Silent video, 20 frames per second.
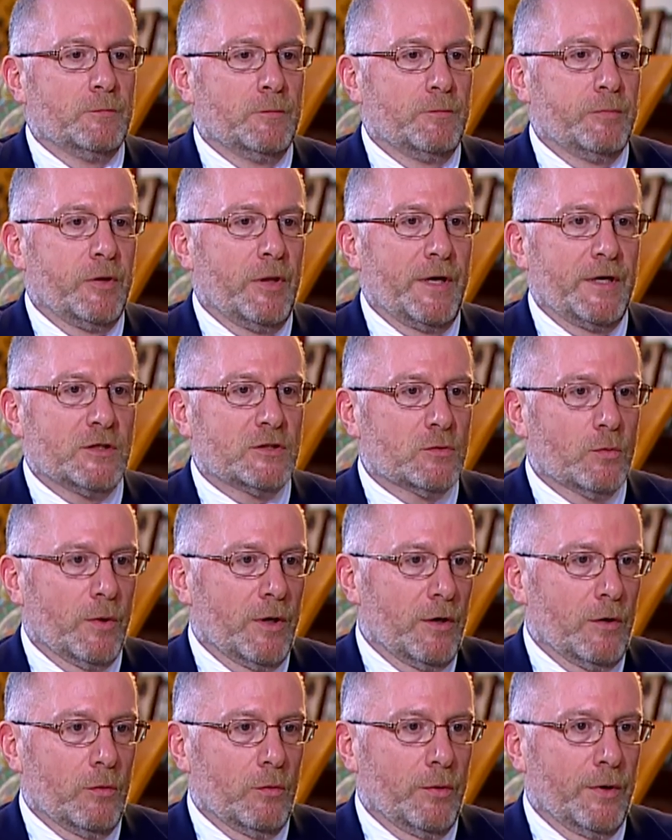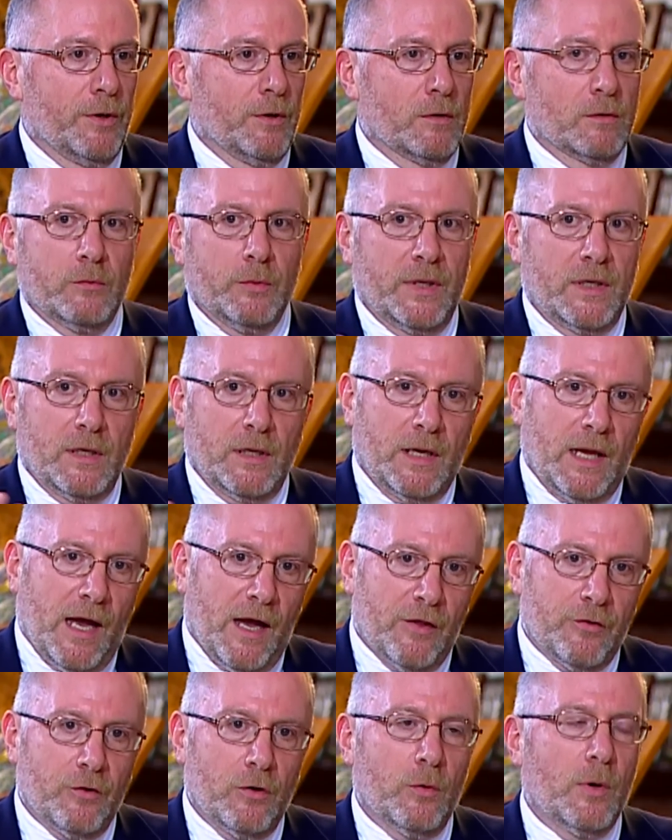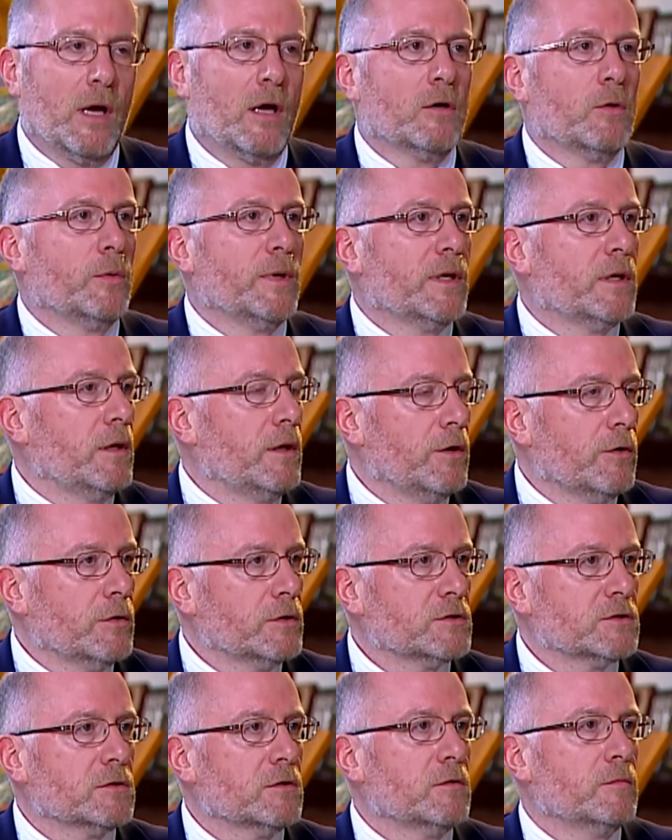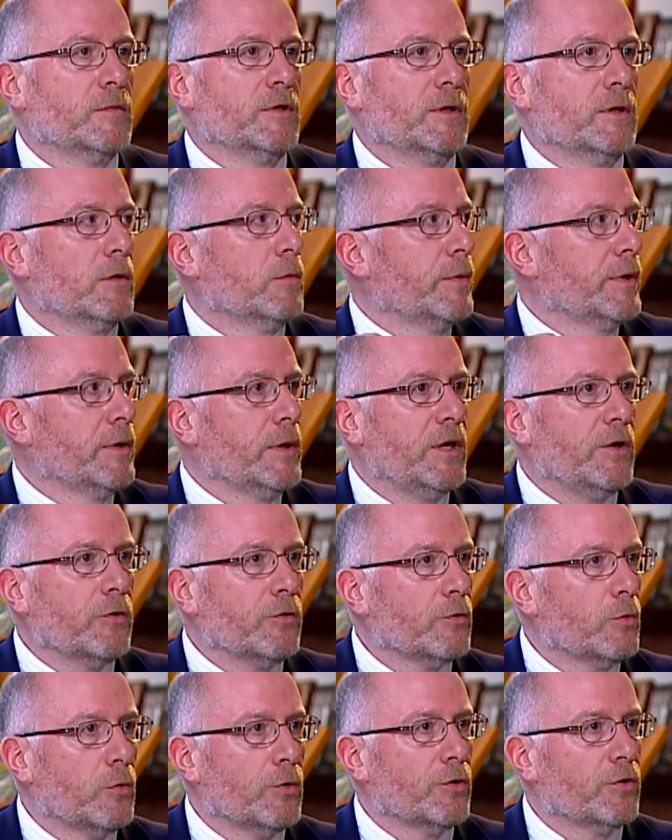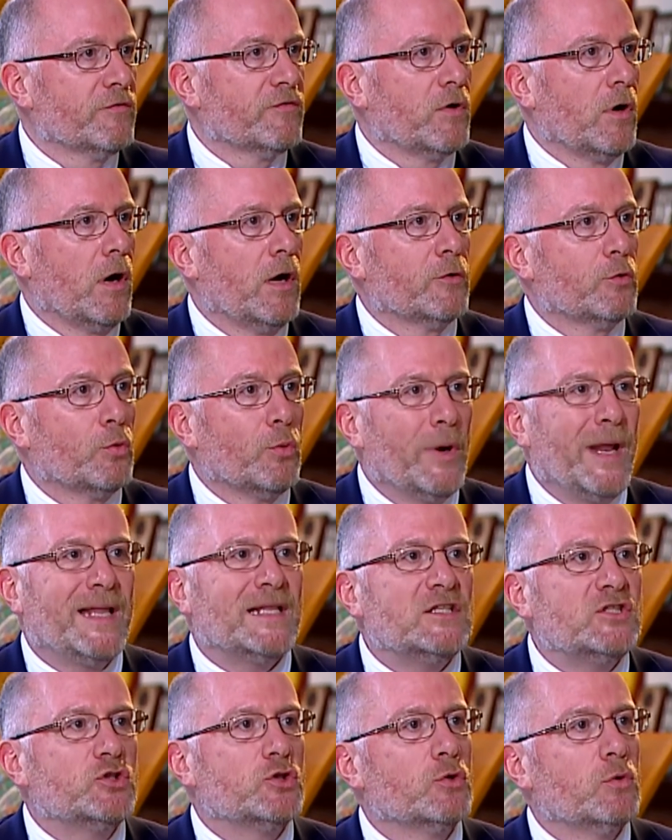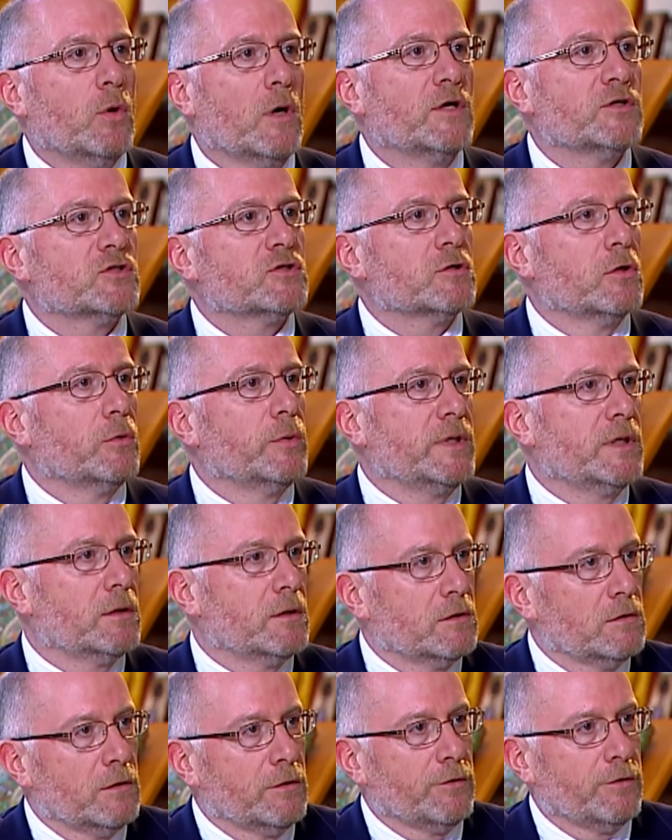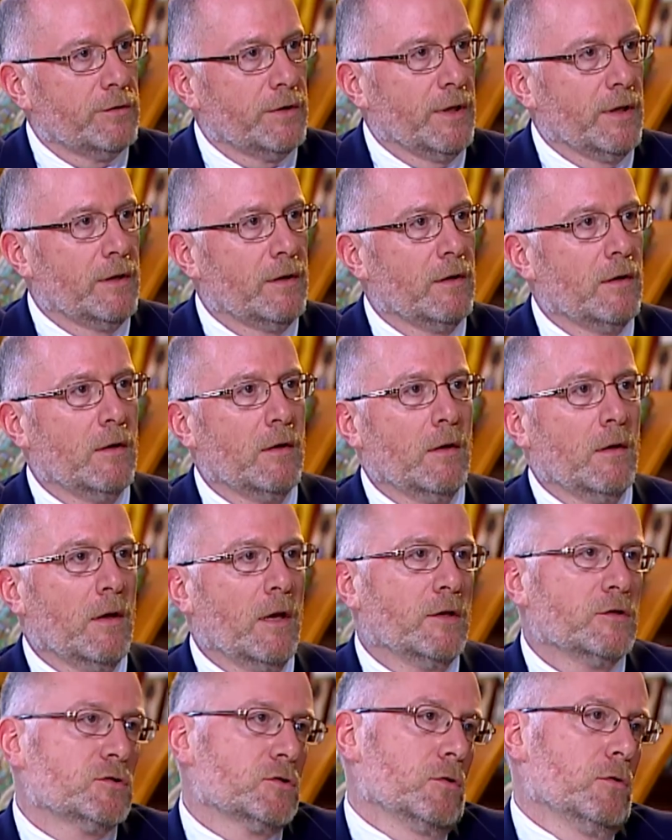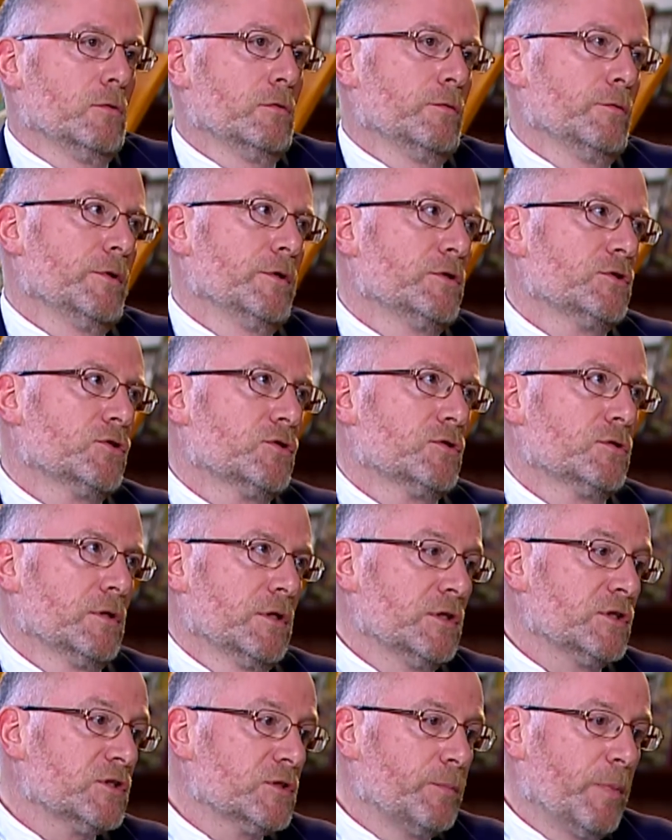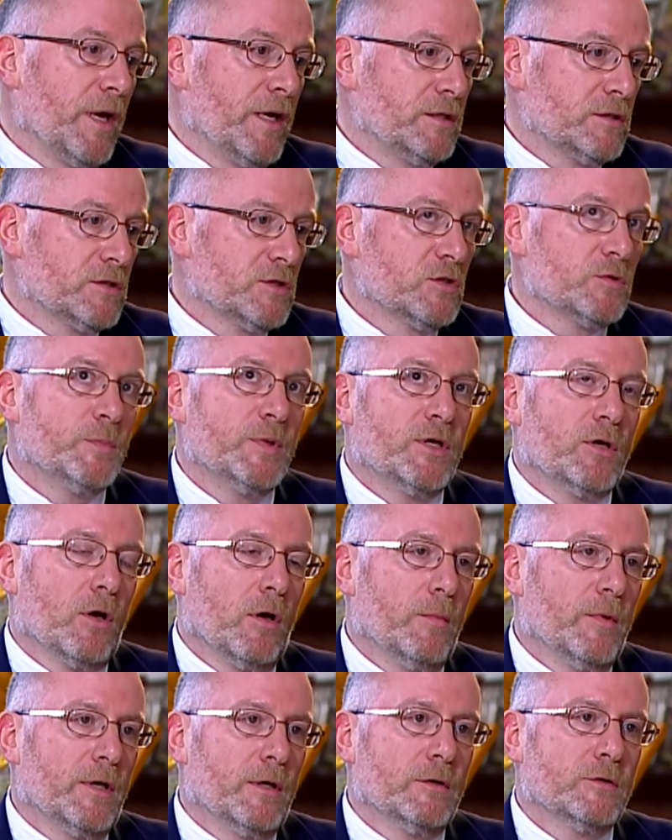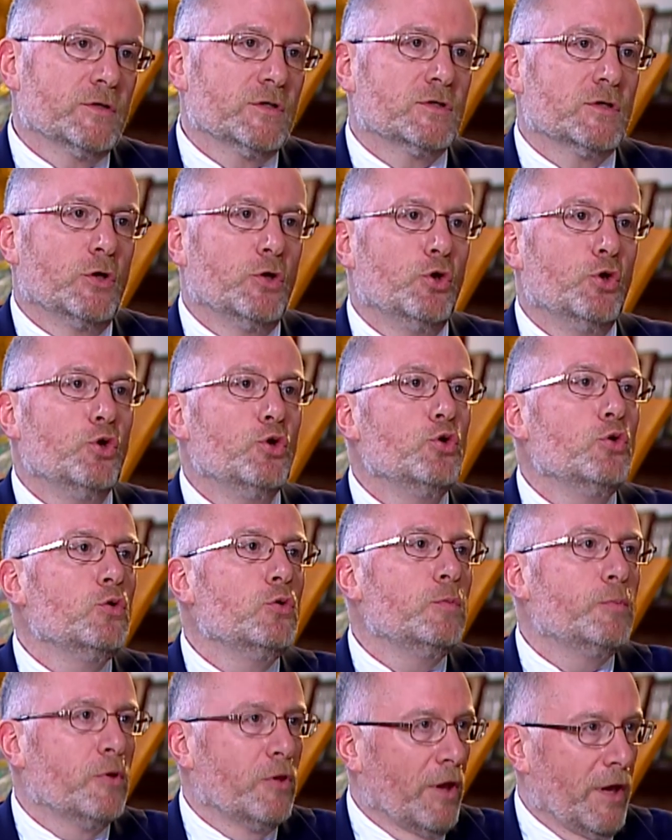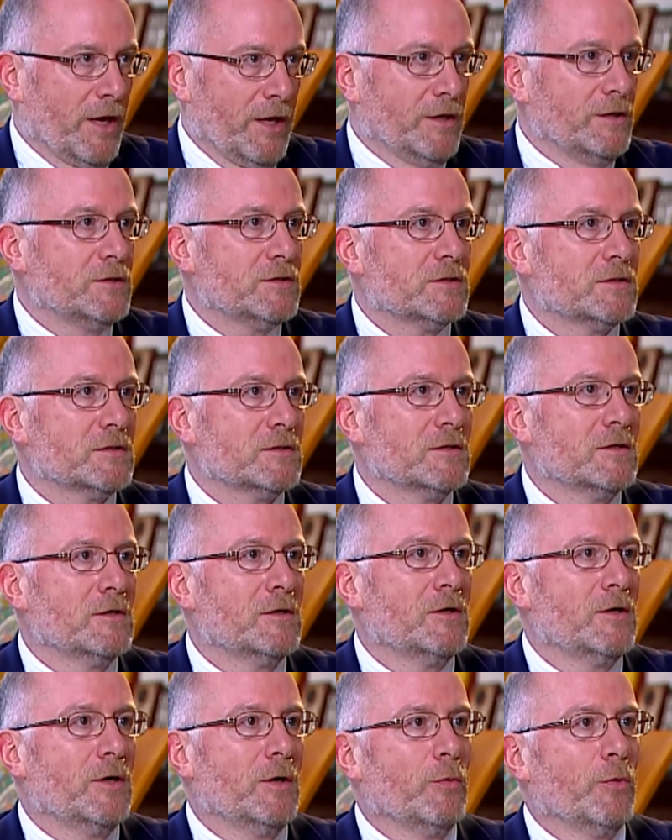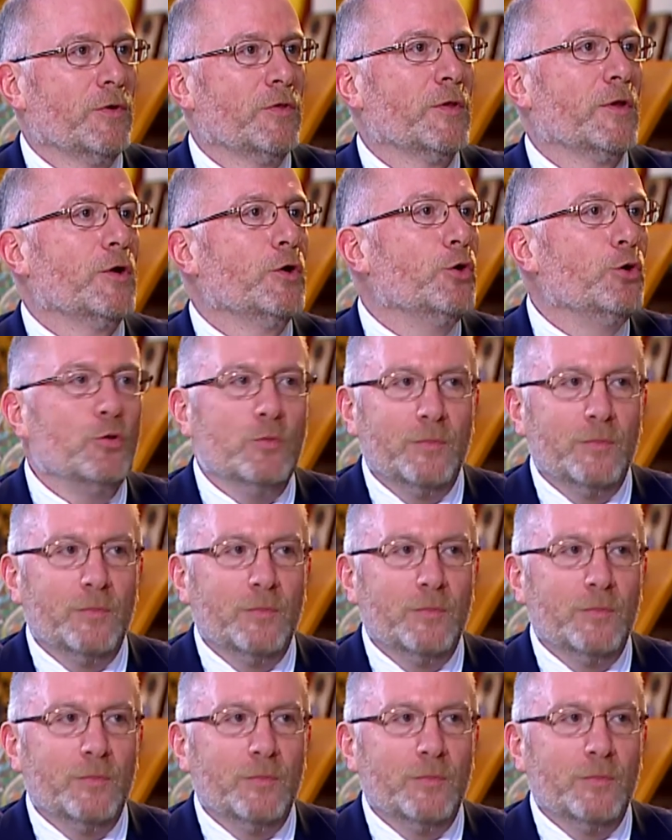place where we're, we can gather around and we can hear a sermon and we hear the Word of God read to us so we can learn it. And so this, this space is becoming just a new place with a new